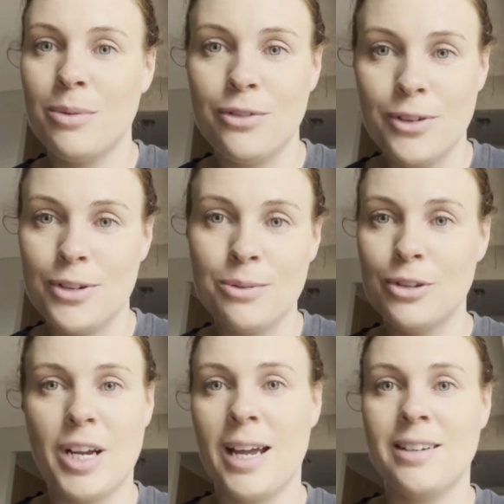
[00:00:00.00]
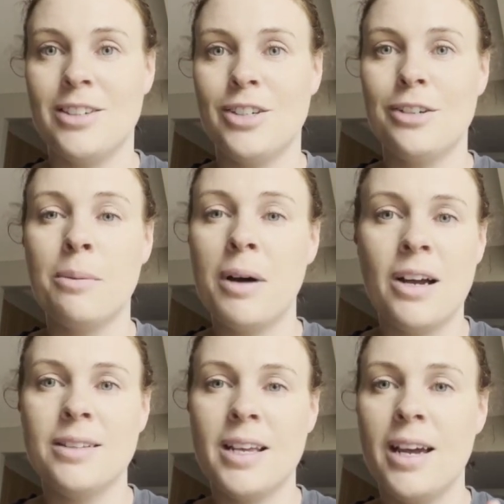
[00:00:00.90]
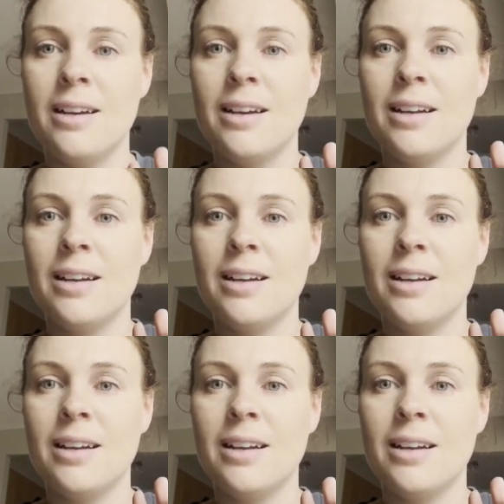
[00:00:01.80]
with food. You will change your mindset